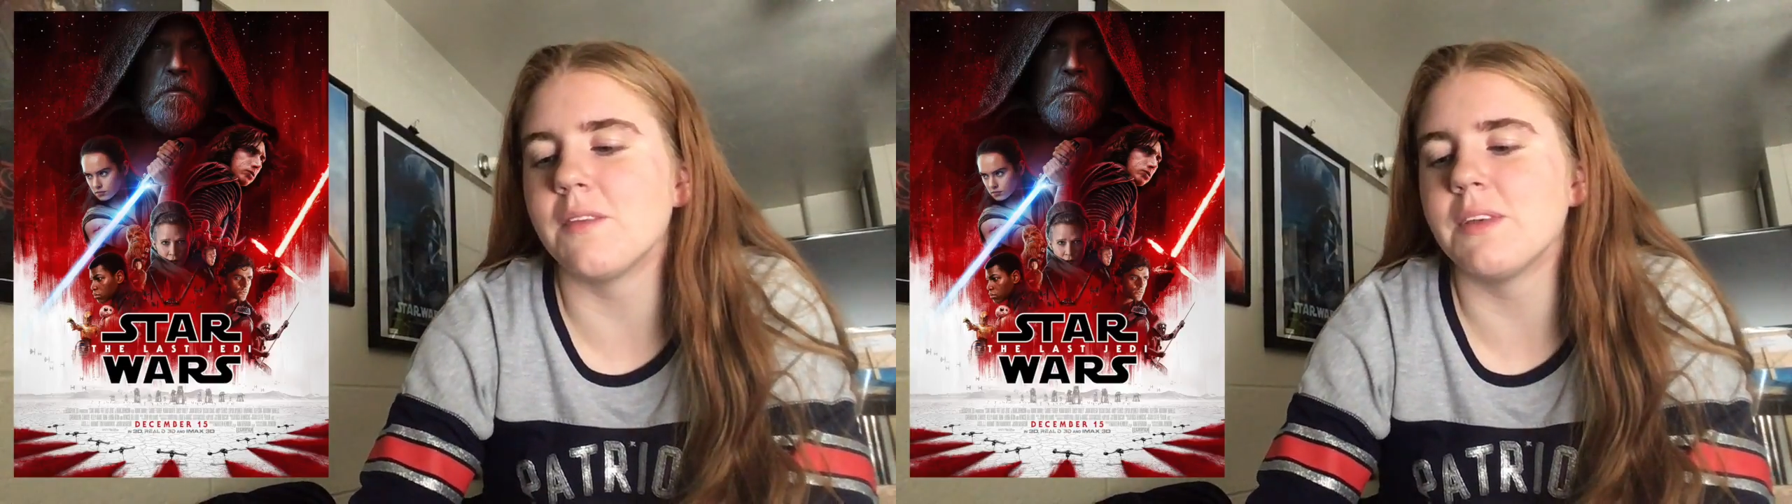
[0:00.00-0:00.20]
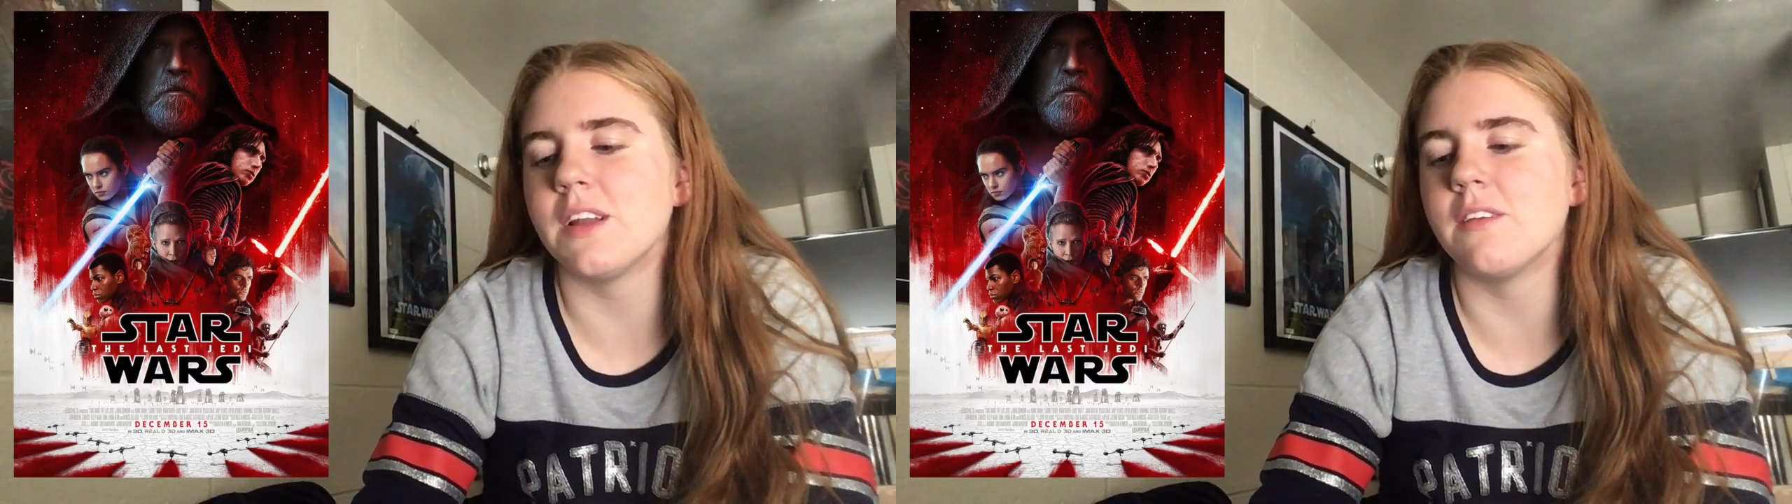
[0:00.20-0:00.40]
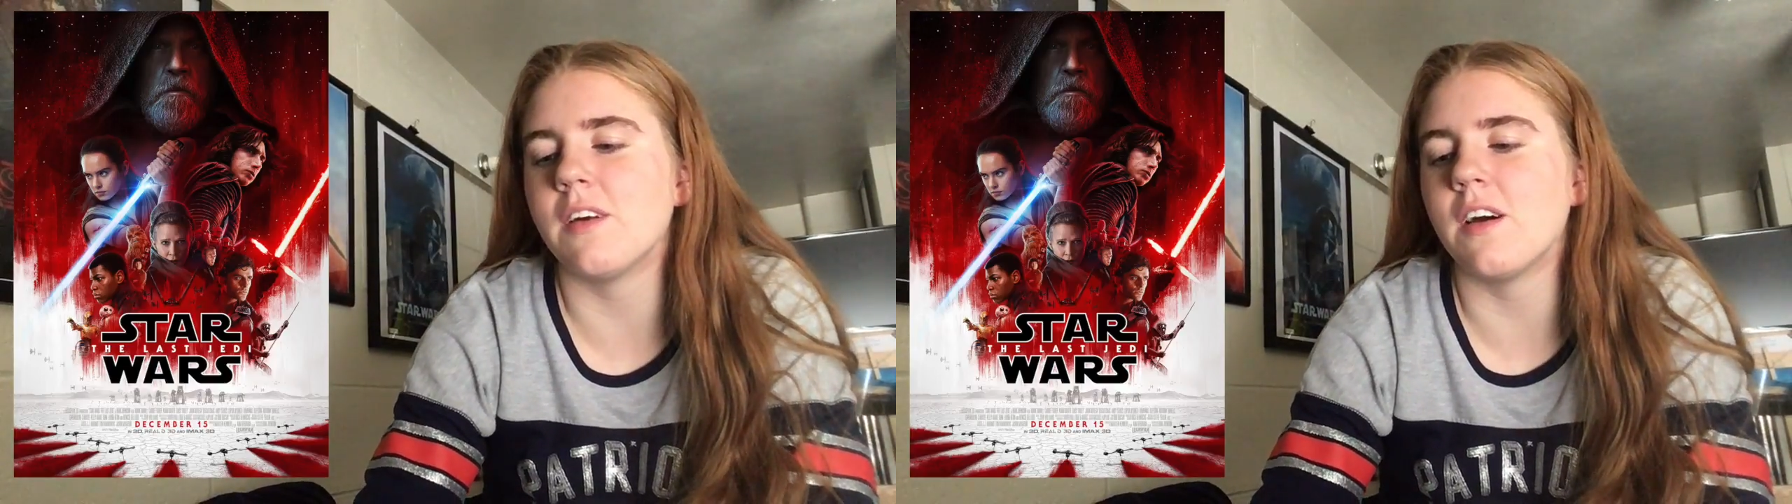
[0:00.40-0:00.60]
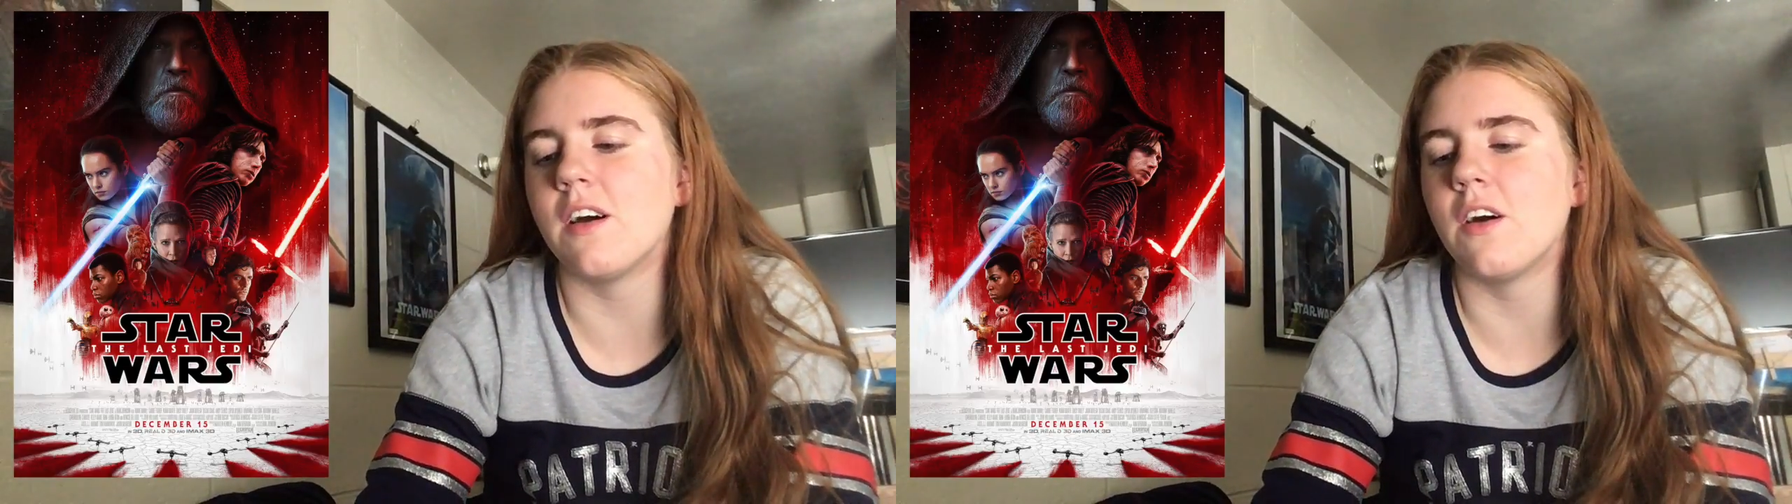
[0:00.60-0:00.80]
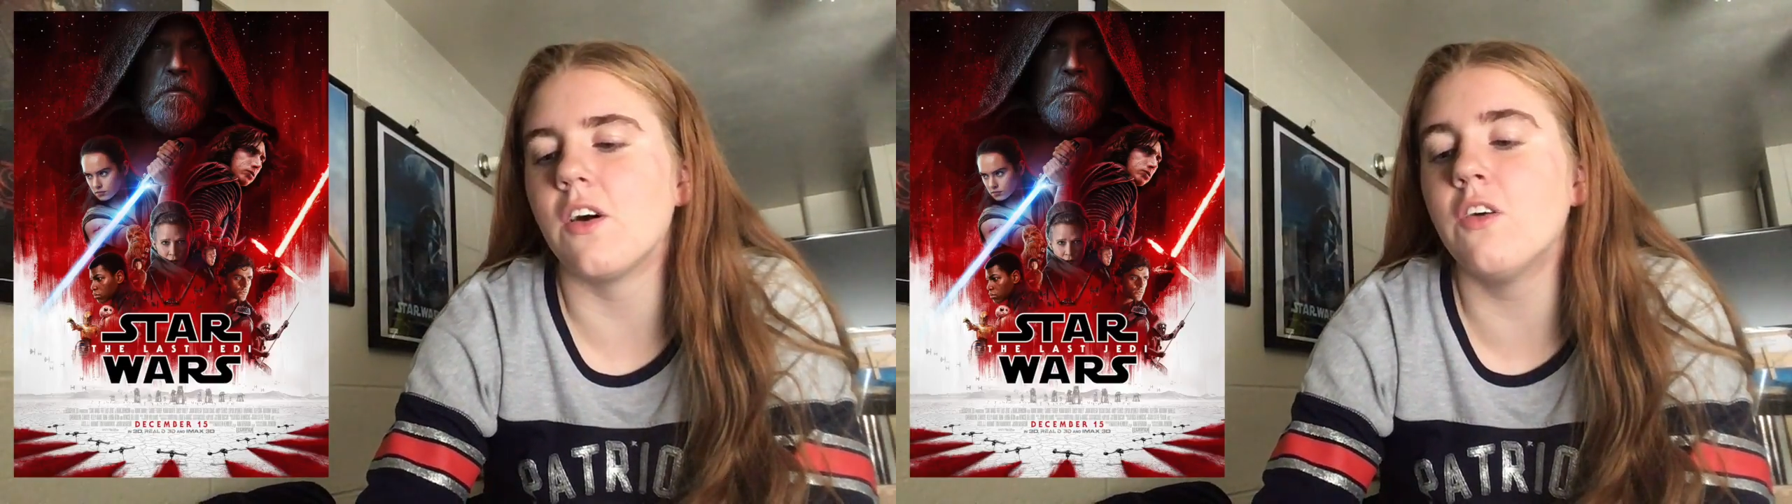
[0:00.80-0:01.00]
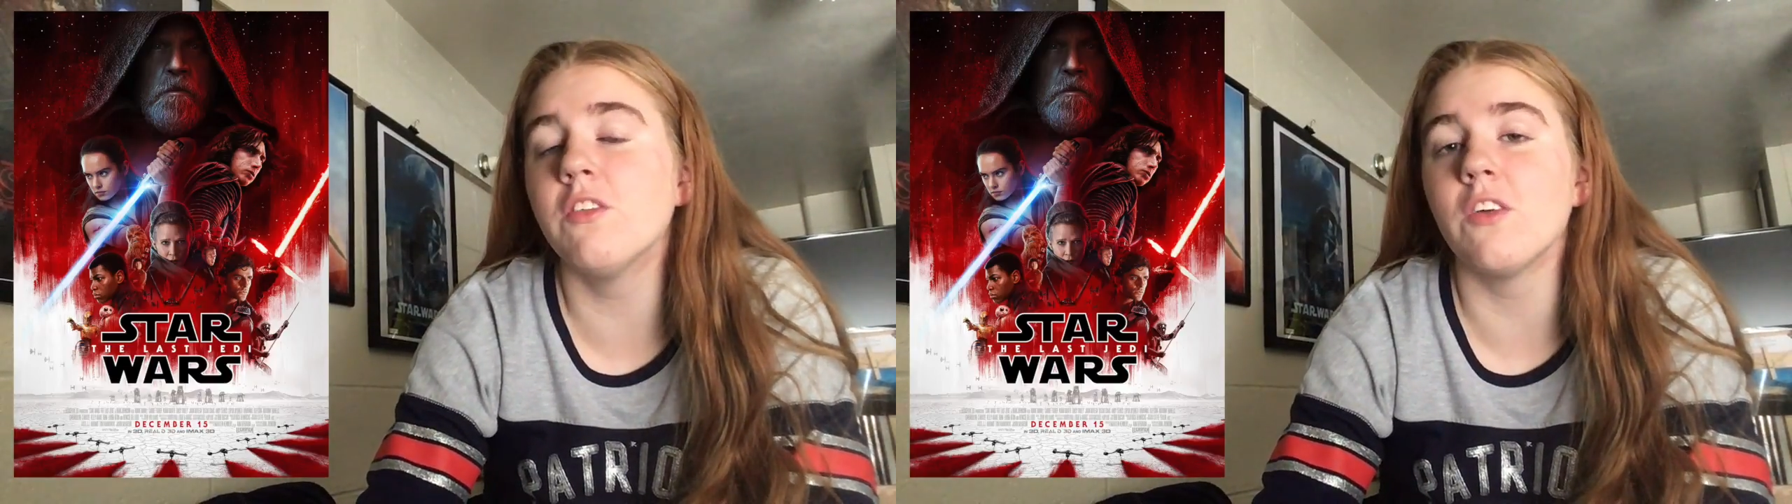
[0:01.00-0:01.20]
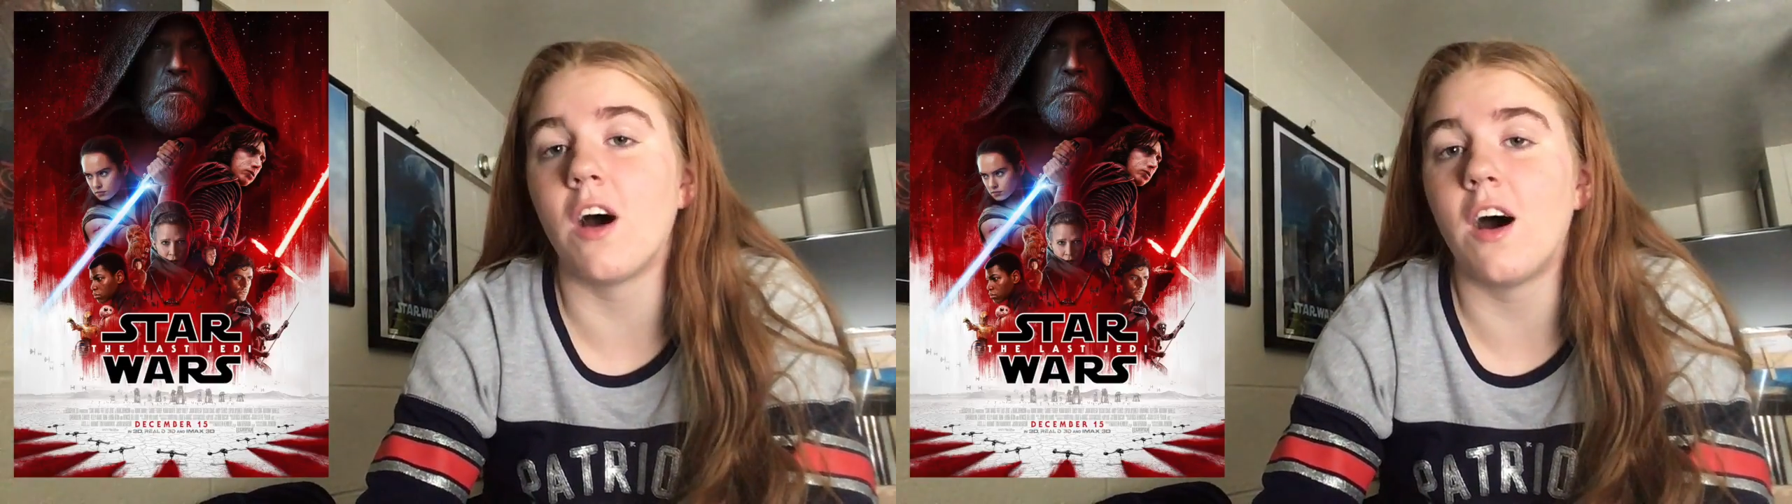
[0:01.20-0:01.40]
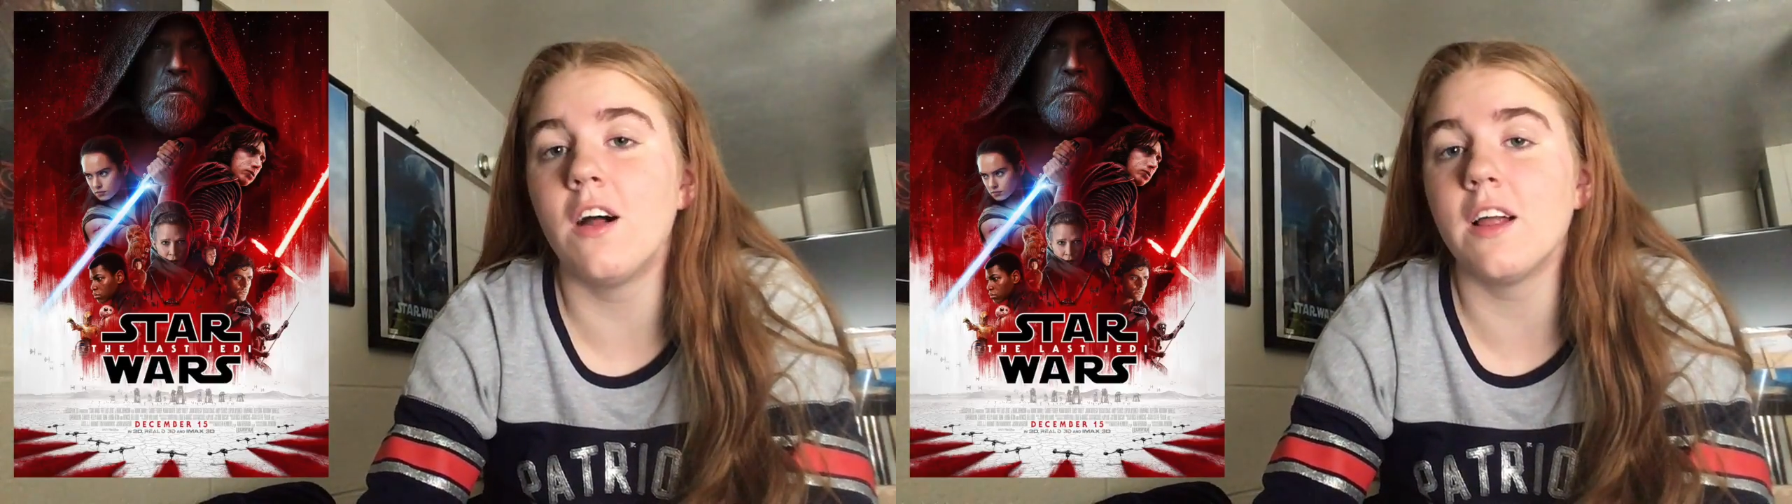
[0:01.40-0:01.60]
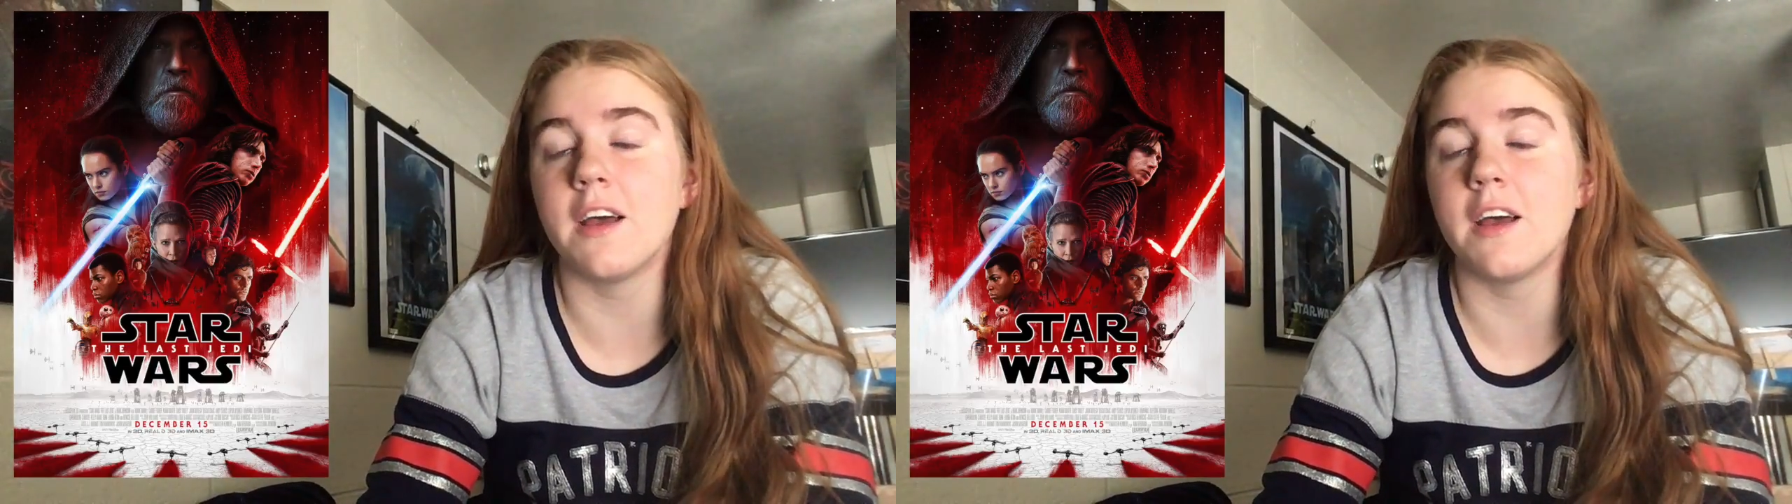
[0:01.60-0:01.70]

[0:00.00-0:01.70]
I mean, overall,